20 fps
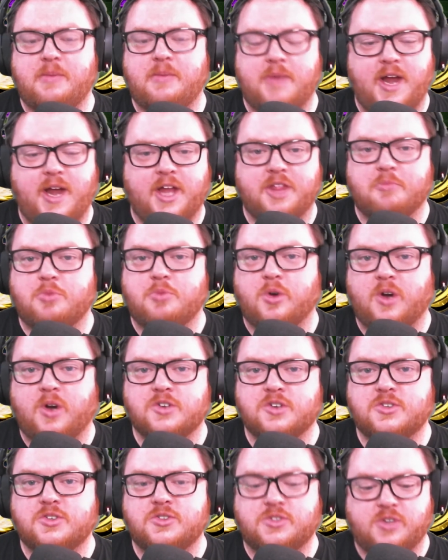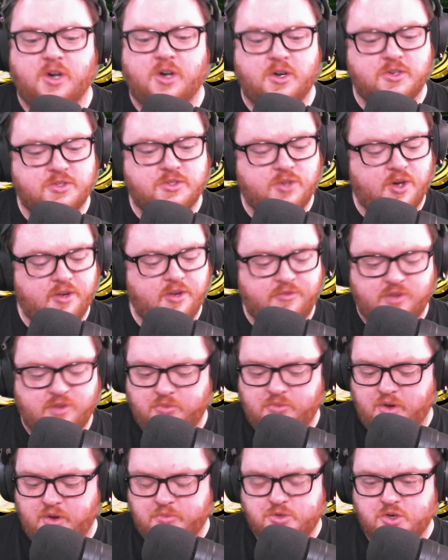how the progression starts, starting from
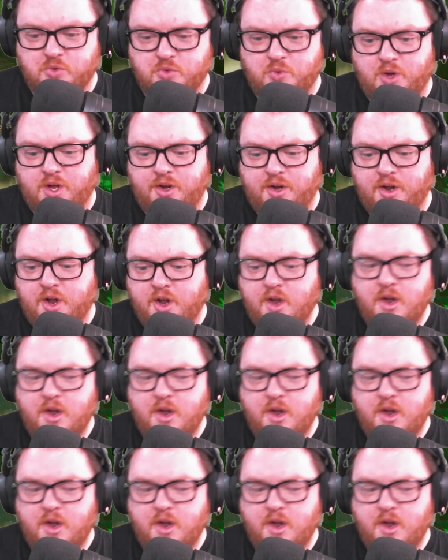Rupture 1